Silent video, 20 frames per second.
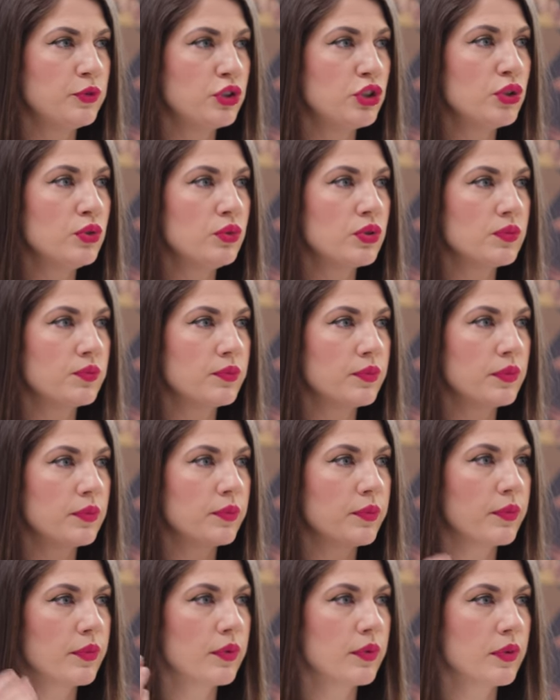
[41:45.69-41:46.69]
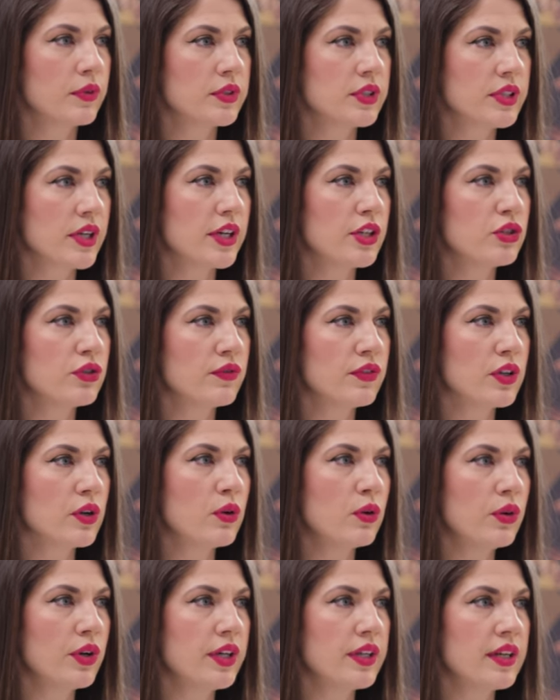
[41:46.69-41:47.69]
two sides of the
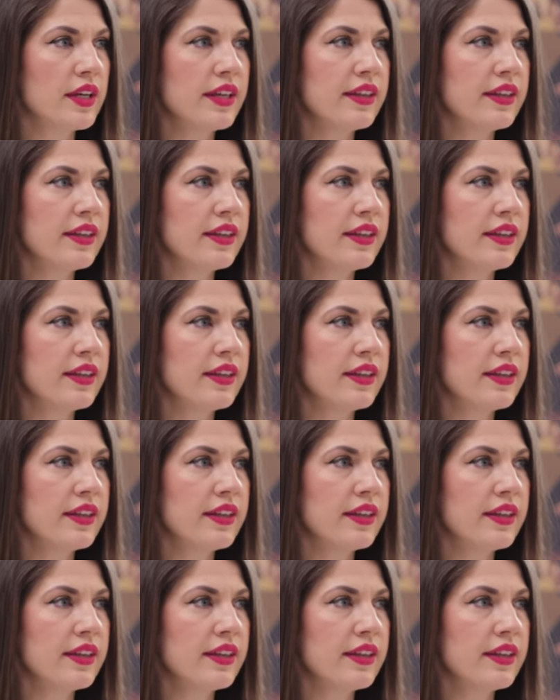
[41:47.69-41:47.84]
coin.